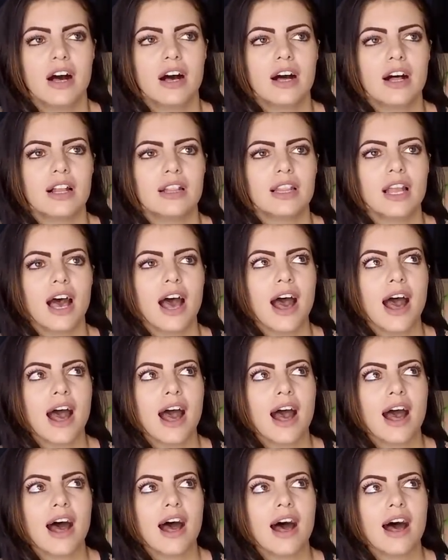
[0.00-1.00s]

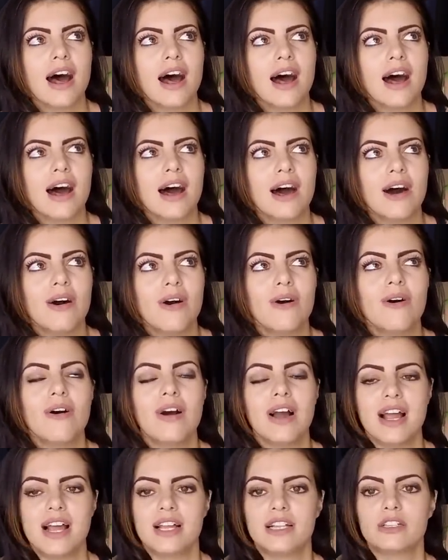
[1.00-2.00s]

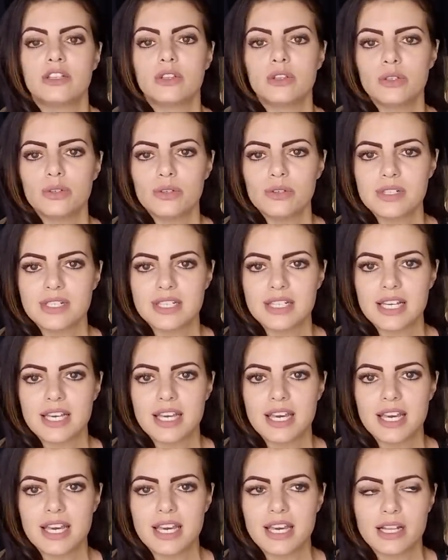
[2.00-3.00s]
hello and
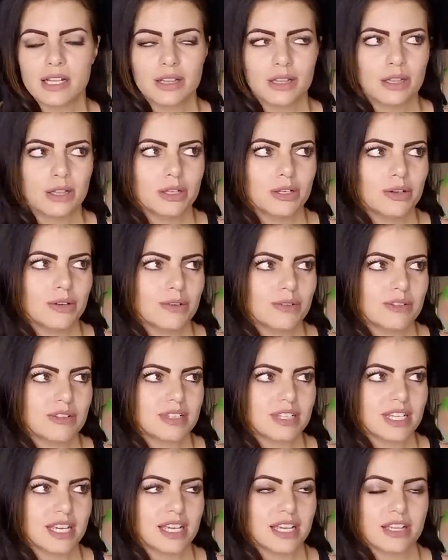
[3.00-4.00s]
Lucy,
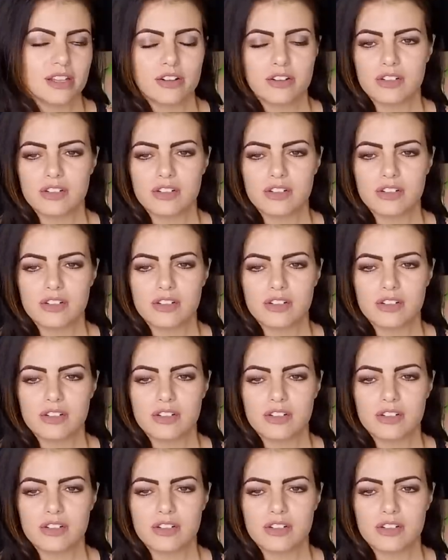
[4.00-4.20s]
Lucy.